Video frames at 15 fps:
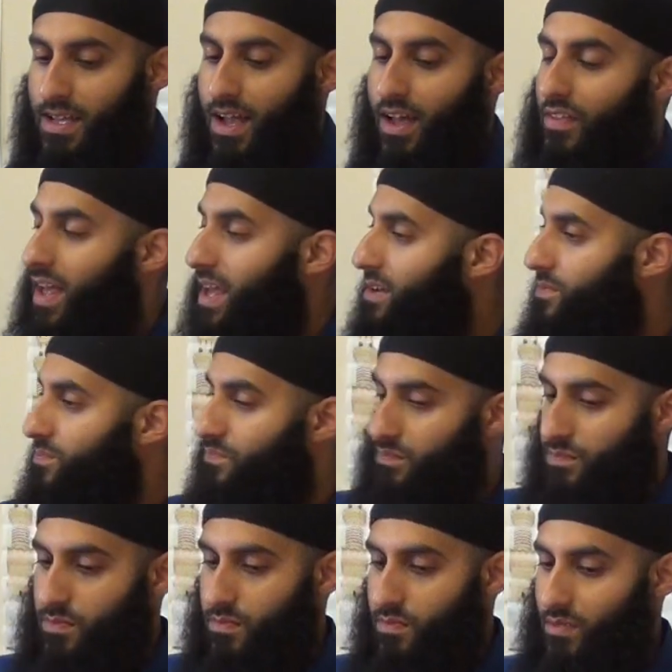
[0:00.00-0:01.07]
And then
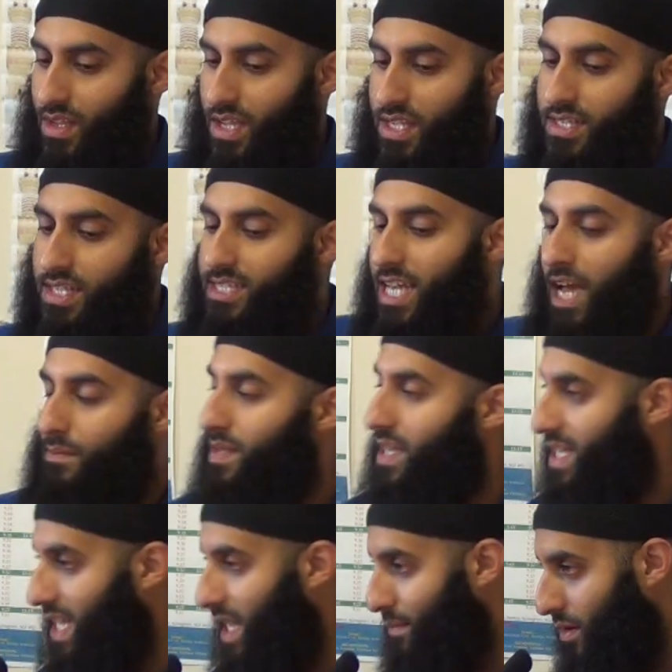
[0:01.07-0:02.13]
the
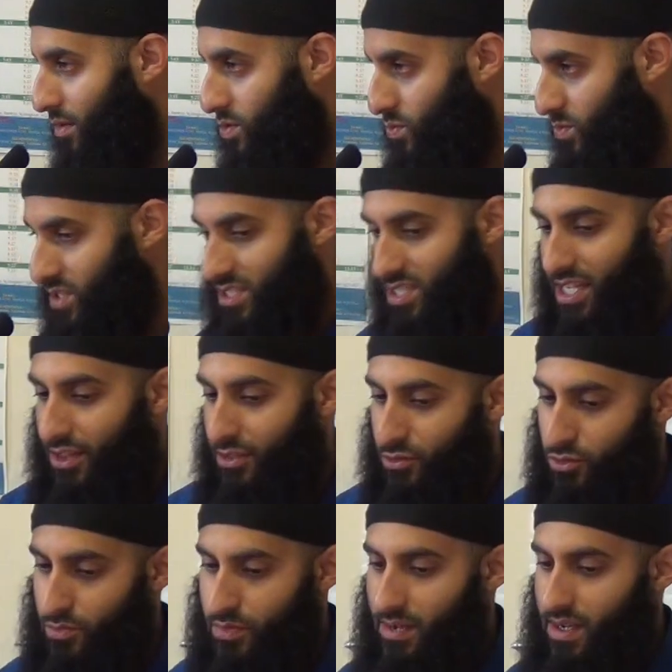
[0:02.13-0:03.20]
Jahmiyyah came out, which is another
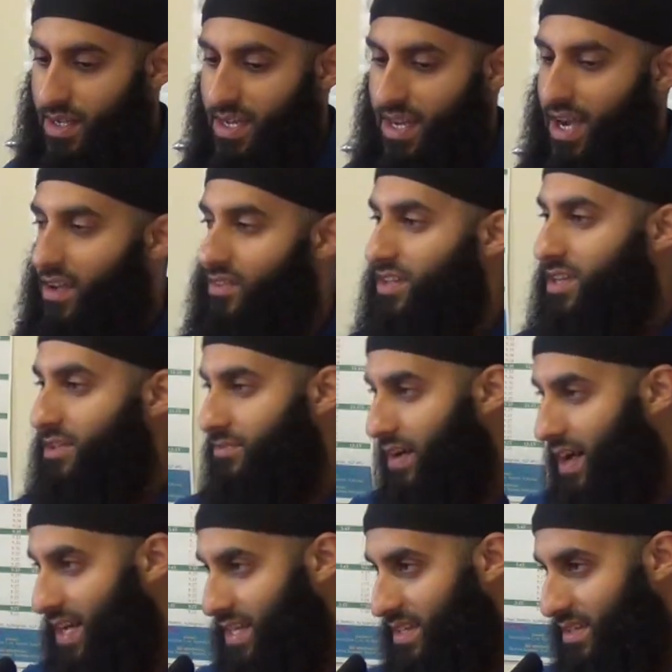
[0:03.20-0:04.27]
group. And the
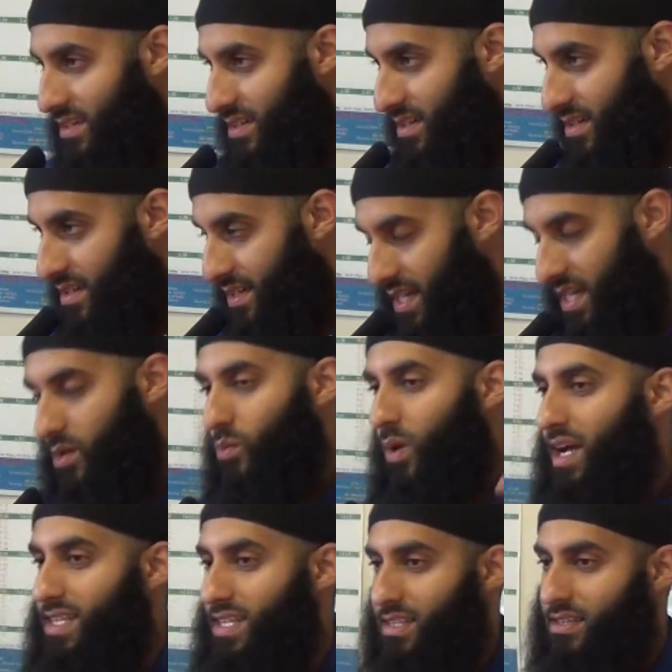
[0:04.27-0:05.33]
divide, it
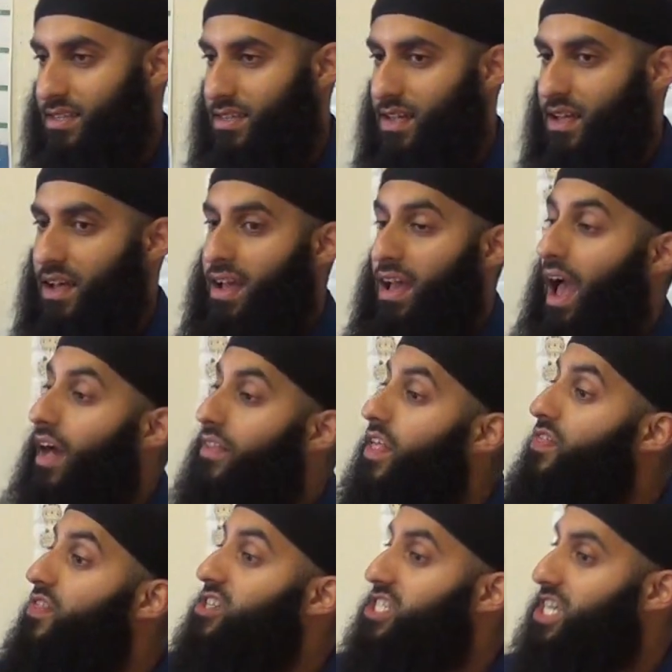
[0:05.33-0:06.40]
widened. And
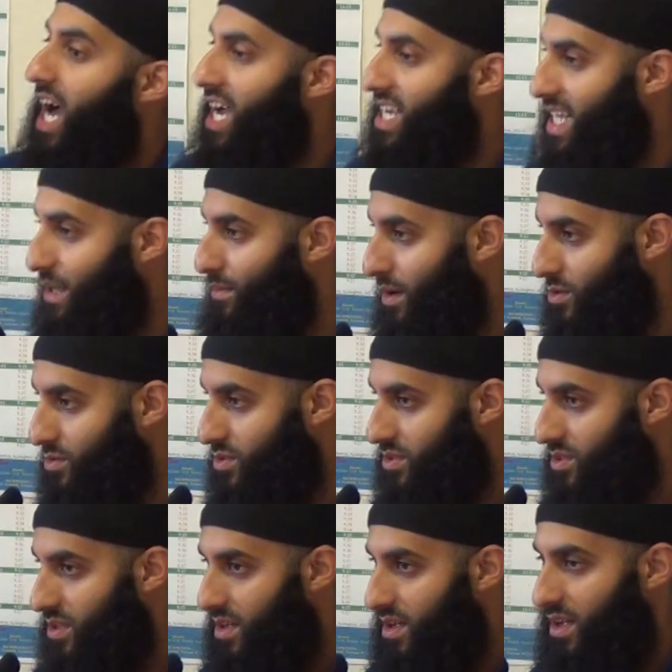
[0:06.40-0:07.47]
then the Shia came out.